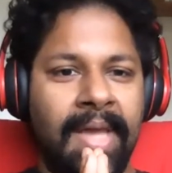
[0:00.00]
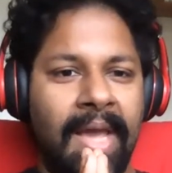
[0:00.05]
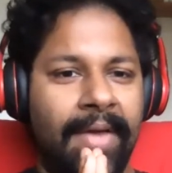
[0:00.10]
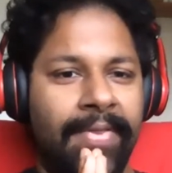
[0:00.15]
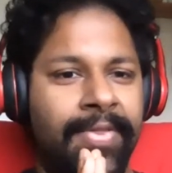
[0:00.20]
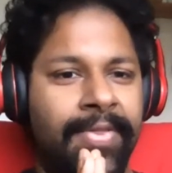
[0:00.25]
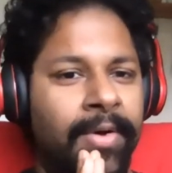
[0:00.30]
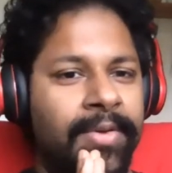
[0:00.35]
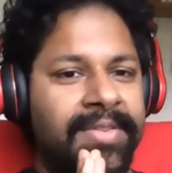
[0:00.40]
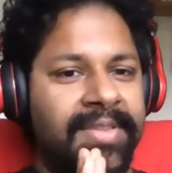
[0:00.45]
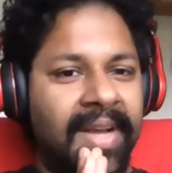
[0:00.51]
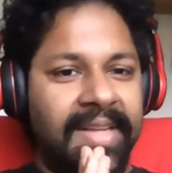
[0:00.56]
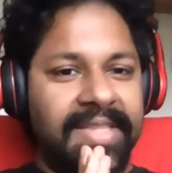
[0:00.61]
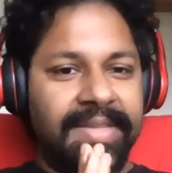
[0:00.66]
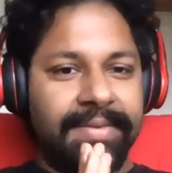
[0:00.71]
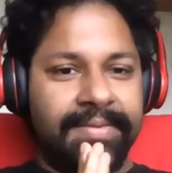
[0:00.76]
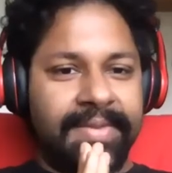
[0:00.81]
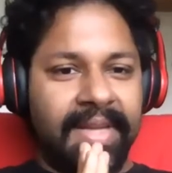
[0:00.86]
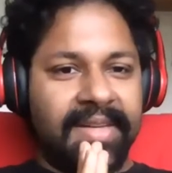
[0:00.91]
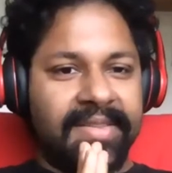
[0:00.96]
Yeah, those
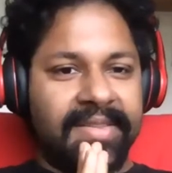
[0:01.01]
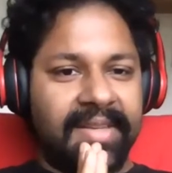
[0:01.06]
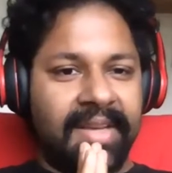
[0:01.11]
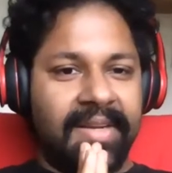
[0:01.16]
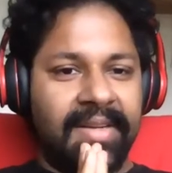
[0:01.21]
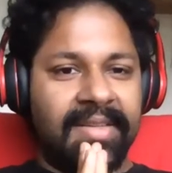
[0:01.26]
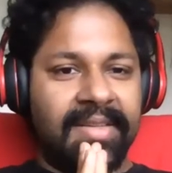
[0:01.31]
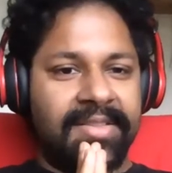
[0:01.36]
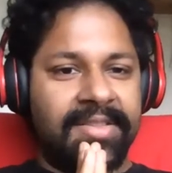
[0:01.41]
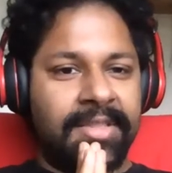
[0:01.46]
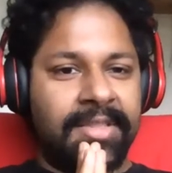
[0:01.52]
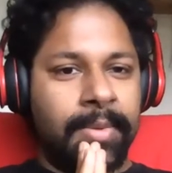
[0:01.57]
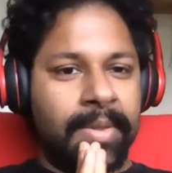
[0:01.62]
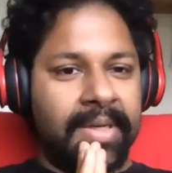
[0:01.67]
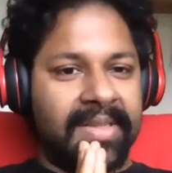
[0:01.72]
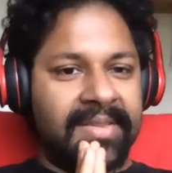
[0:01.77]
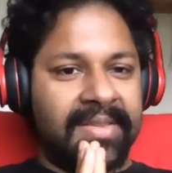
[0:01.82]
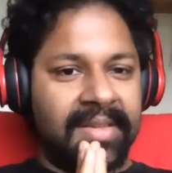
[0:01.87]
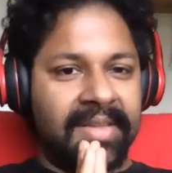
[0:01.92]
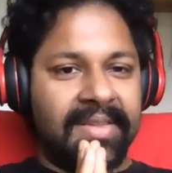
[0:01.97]
kinds of data scientists
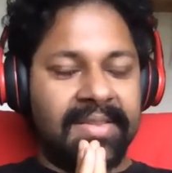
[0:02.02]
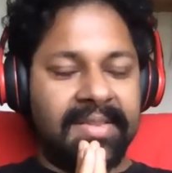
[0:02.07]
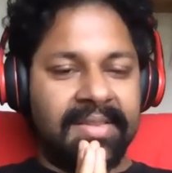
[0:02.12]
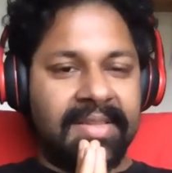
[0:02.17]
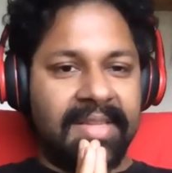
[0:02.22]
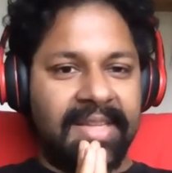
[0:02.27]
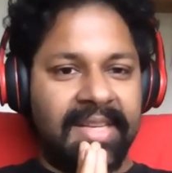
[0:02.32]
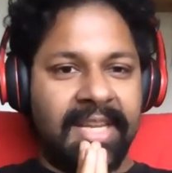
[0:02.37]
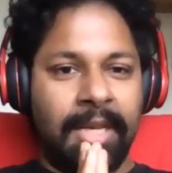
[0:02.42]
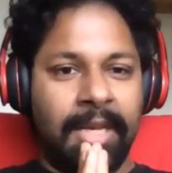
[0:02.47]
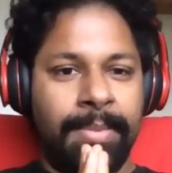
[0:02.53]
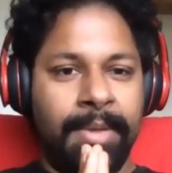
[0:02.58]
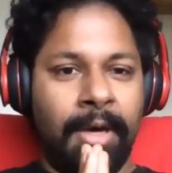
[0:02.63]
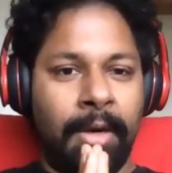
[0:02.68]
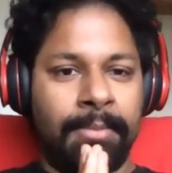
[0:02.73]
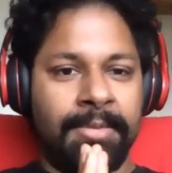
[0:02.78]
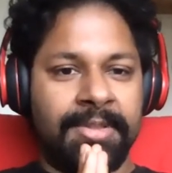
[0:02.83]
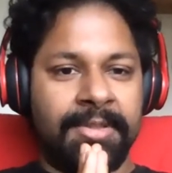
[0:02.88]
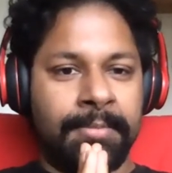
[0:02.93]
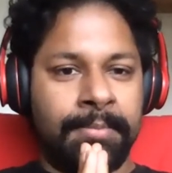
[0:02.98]
do exist. They tend to
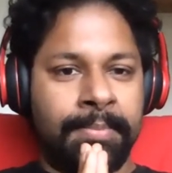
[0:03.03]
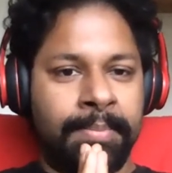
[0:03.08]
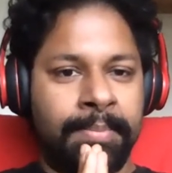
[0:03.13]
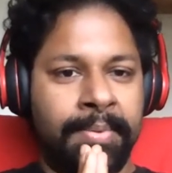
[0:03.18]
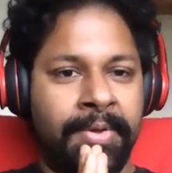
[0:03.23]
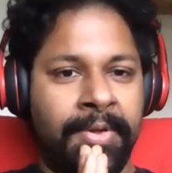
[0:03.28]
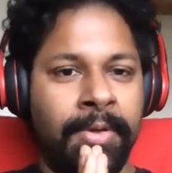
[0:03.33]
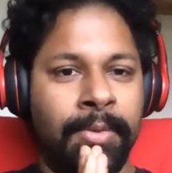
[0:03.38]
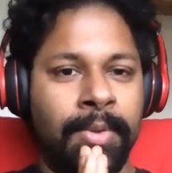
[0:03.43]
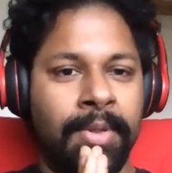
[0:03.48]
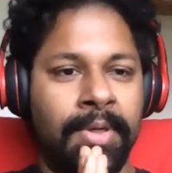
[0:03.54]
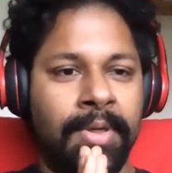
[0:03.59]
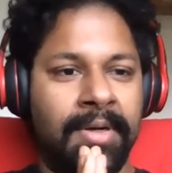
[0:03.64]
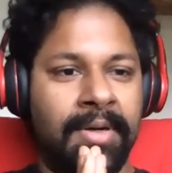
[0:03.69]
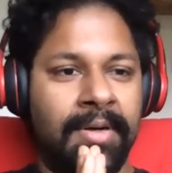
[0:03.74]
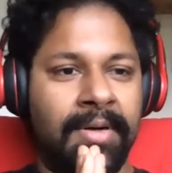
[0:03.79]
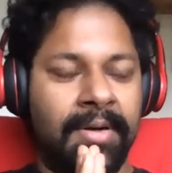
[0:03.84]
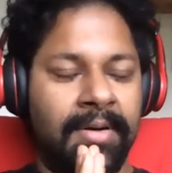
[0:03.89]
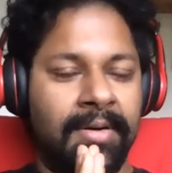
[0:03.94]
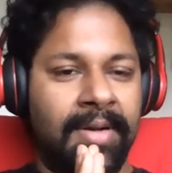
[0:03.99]
be almost
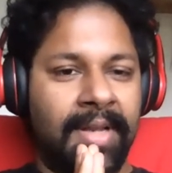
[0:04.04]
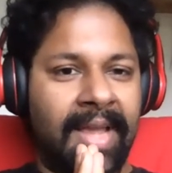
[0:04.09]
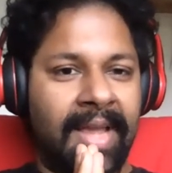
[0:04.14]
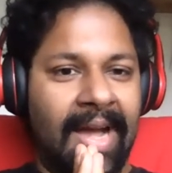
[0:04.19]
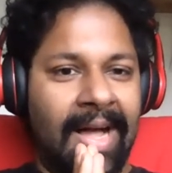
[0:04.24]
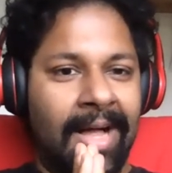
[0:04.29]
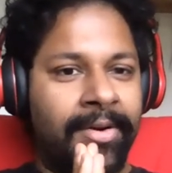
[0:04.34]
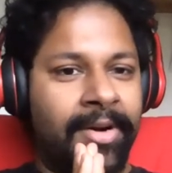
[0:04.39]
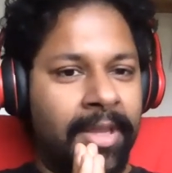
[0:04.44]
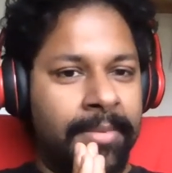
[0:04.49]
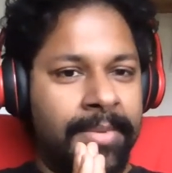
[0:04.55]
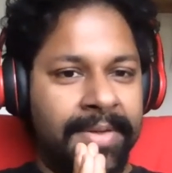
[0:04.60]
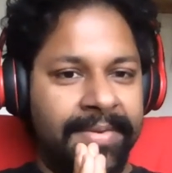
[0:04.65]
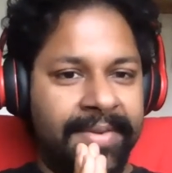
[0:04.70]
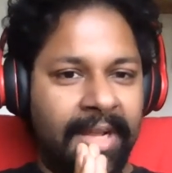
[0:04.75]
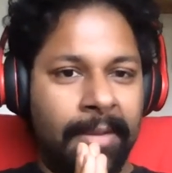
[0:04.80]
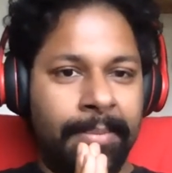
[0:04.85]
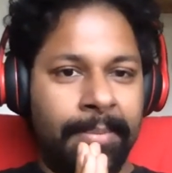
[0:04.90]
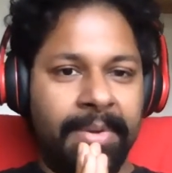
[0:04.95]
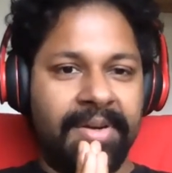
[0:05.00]
pure like algorithm
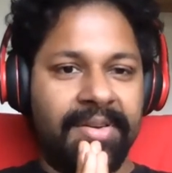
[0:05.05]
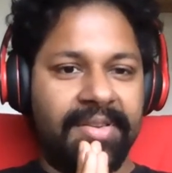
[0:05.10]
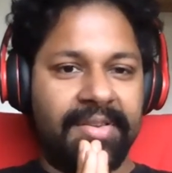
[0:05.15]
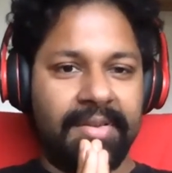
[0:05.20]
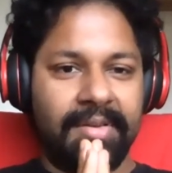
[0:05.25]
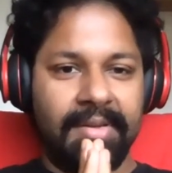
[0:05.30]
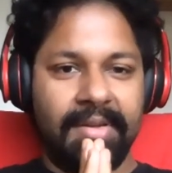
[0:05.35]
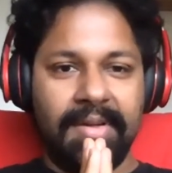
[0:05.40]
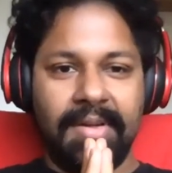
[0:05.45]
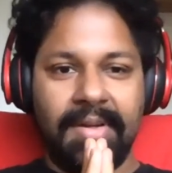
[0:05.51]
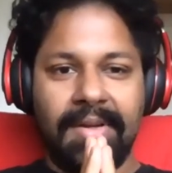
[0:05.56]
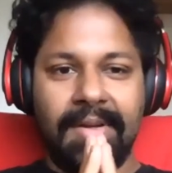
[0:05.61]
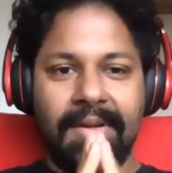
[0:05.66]
developers.